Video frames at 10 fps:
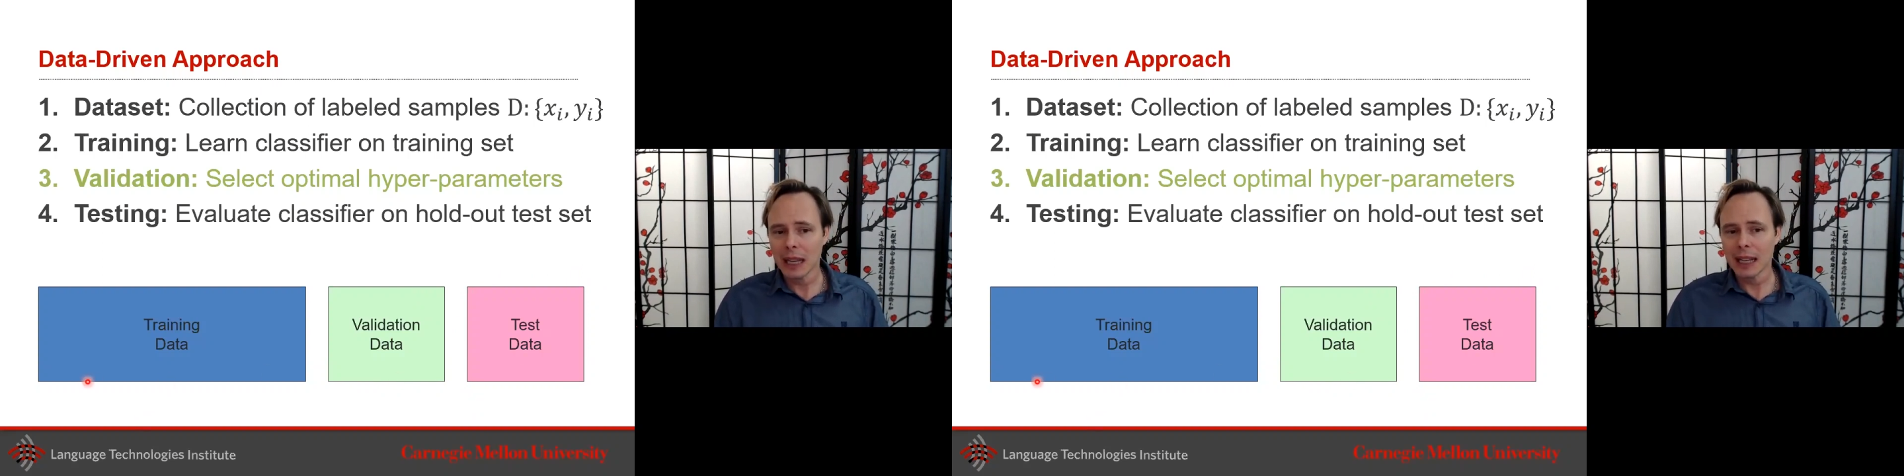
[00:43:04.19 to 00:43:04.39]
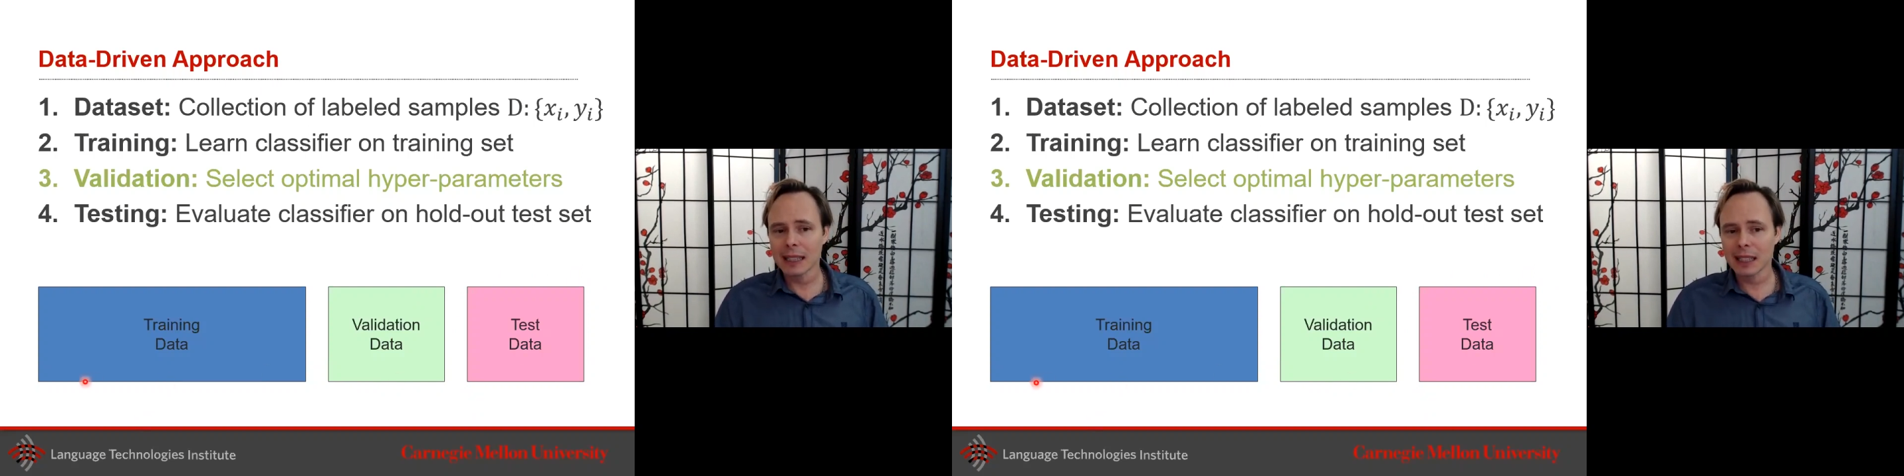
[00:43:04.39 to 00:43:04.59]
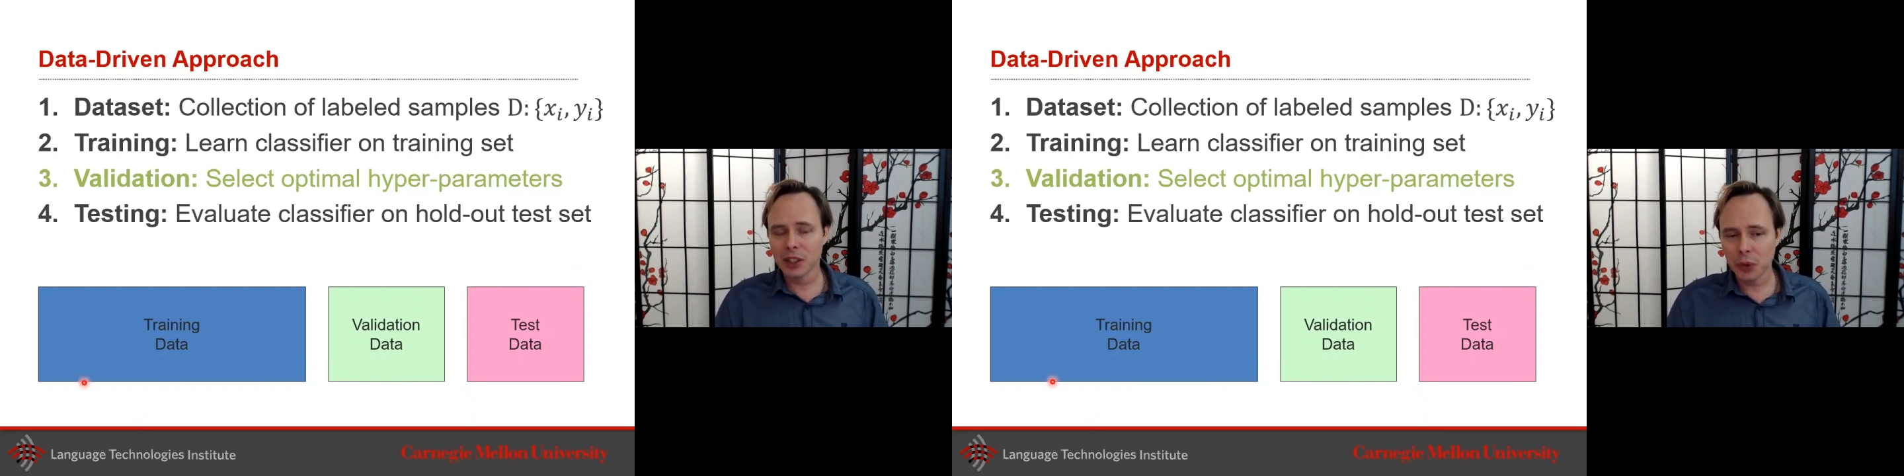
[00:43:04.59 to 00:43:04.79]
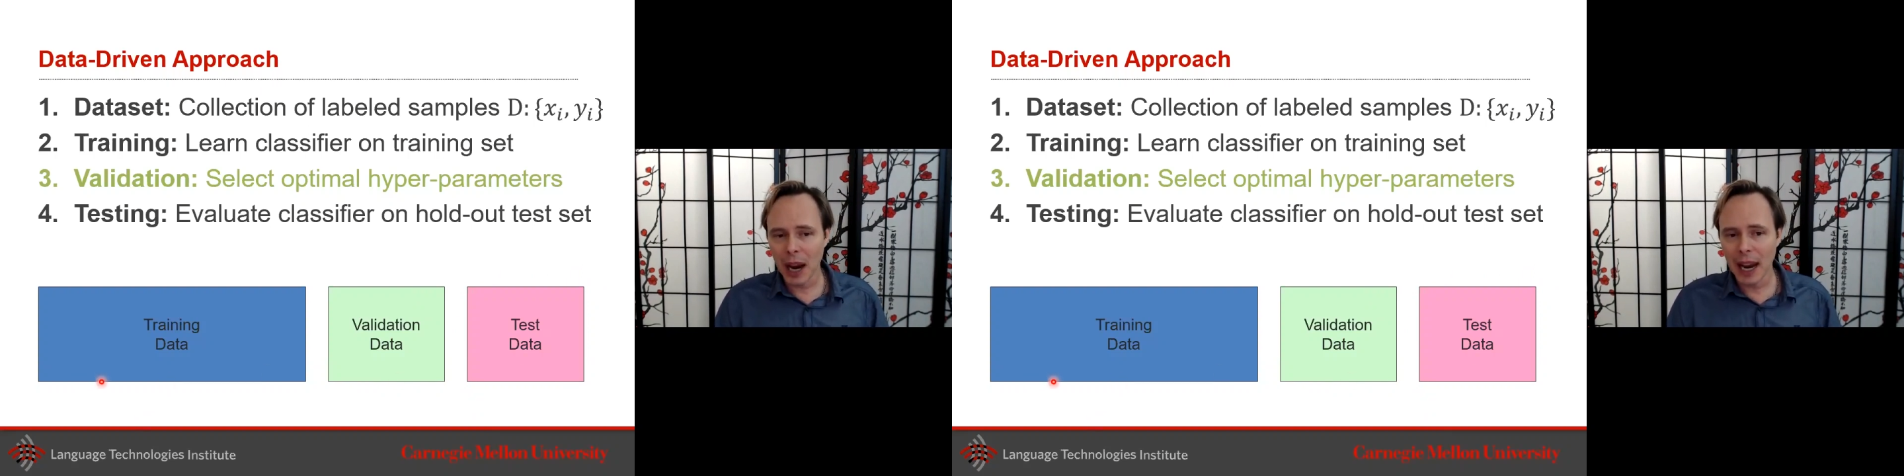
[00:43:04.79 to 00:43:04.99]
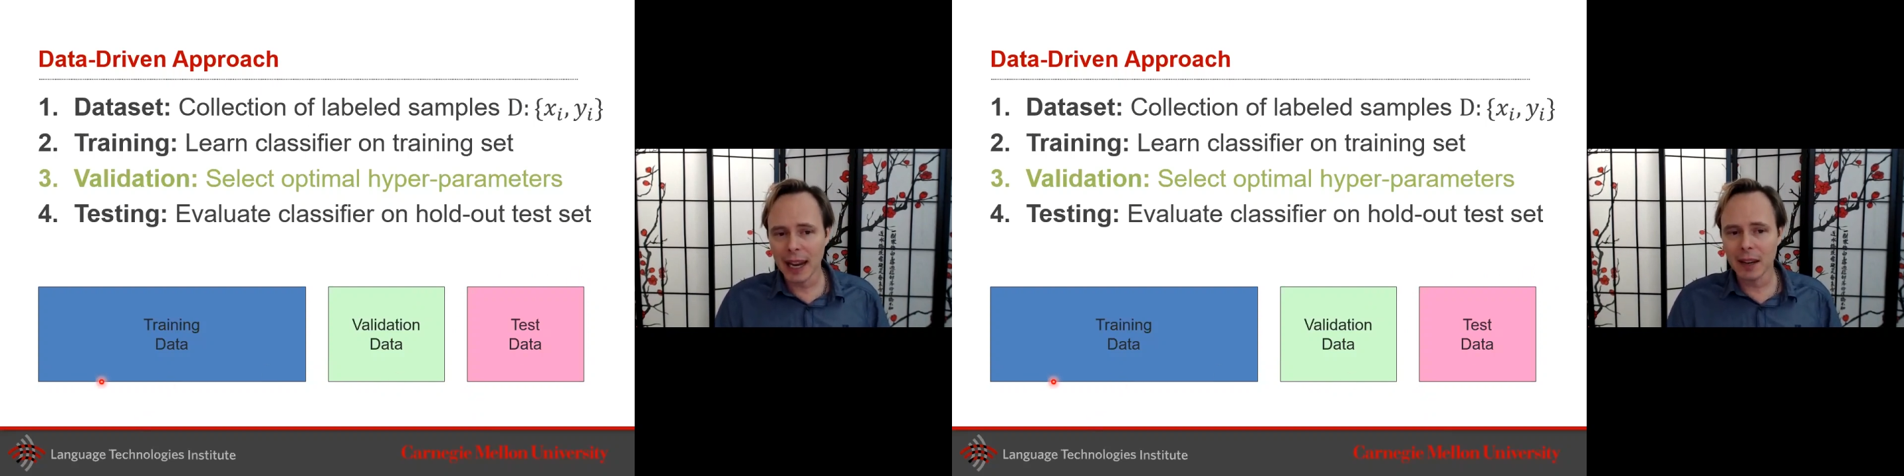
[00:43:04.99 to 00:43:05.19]
is
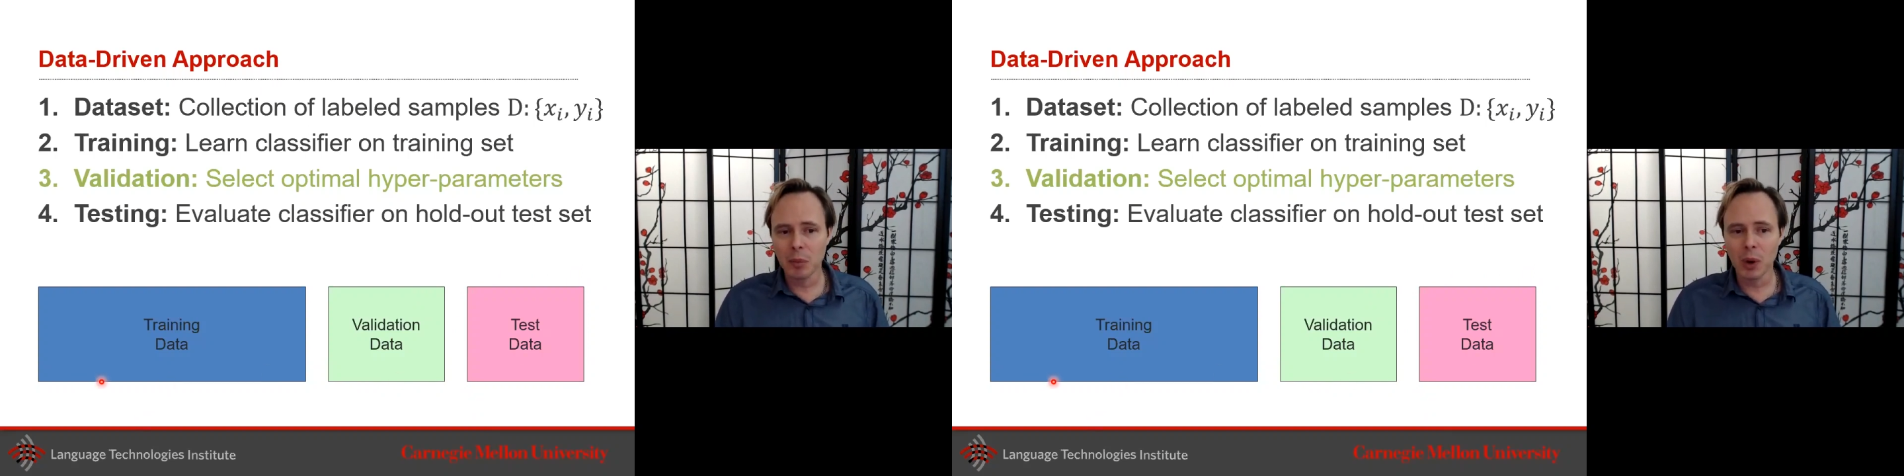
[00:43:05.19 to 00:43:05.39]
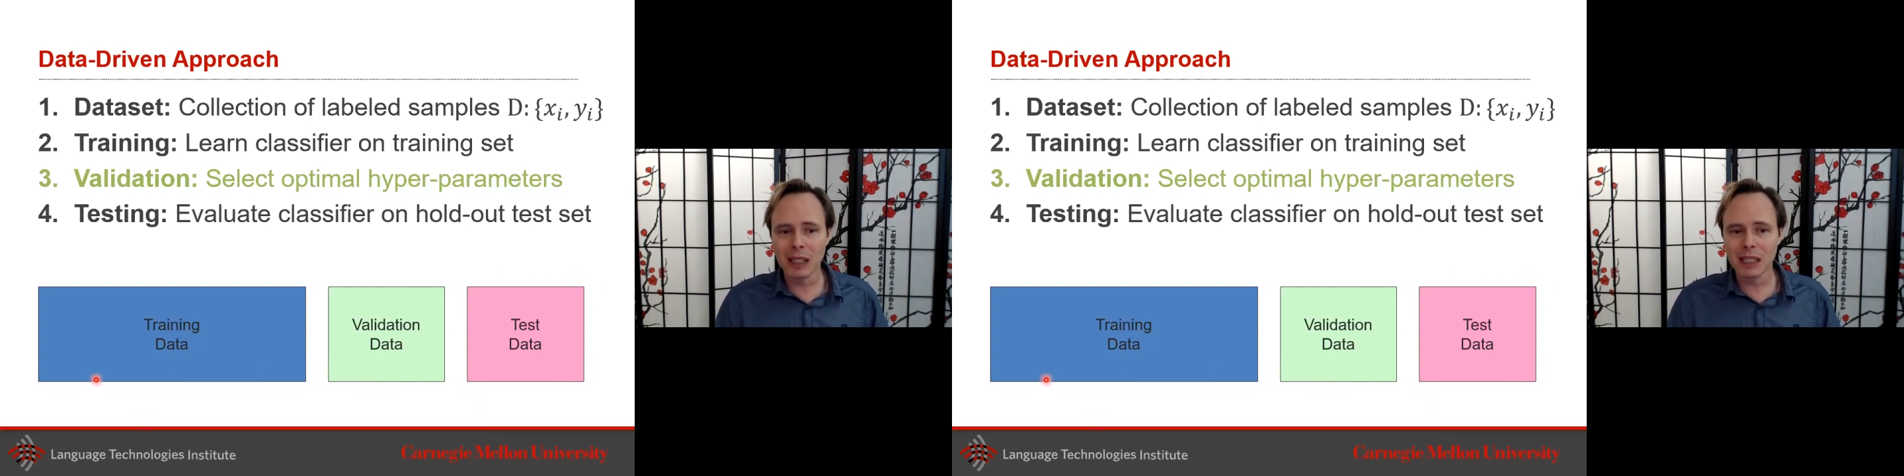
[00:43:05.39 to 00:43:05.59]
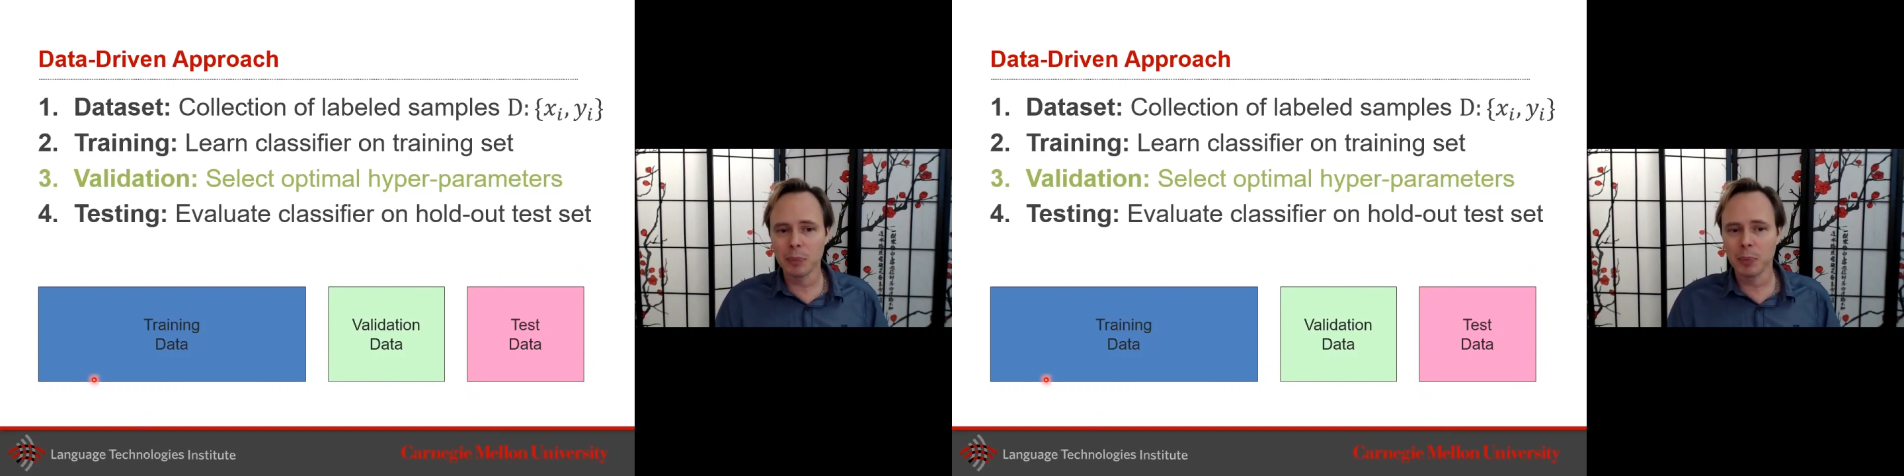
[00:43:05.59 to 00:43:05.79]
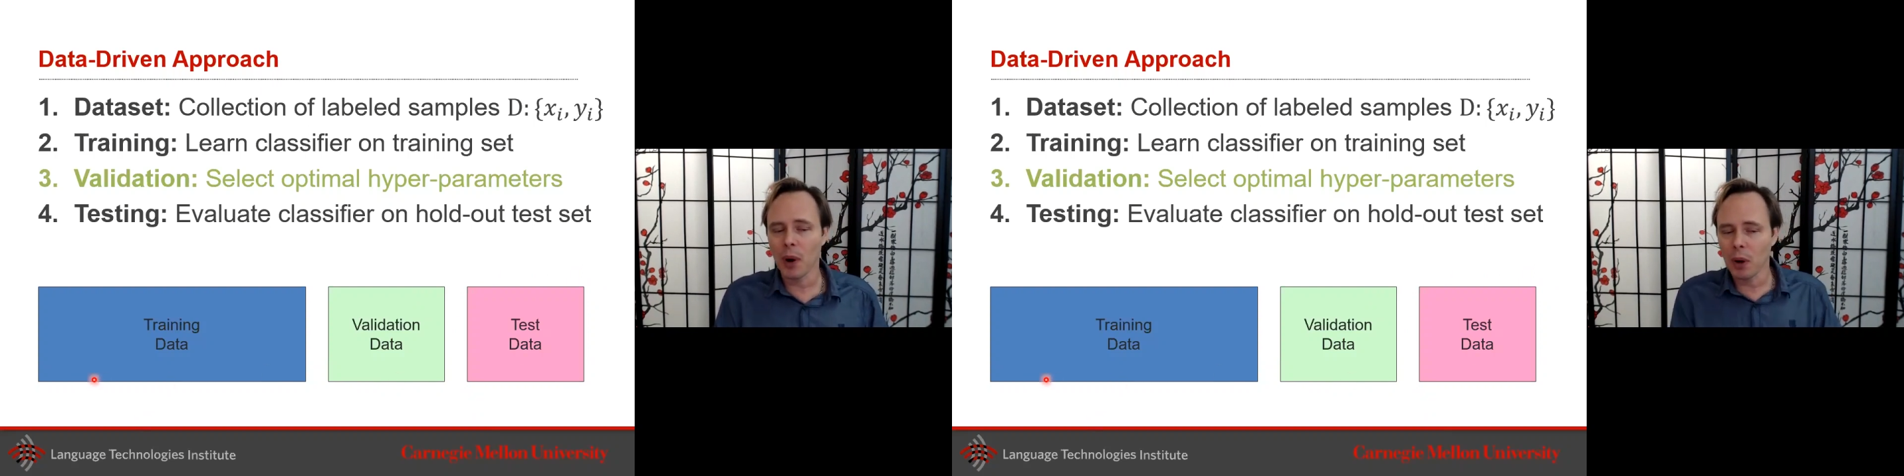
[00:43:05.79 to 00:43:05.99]
train multiple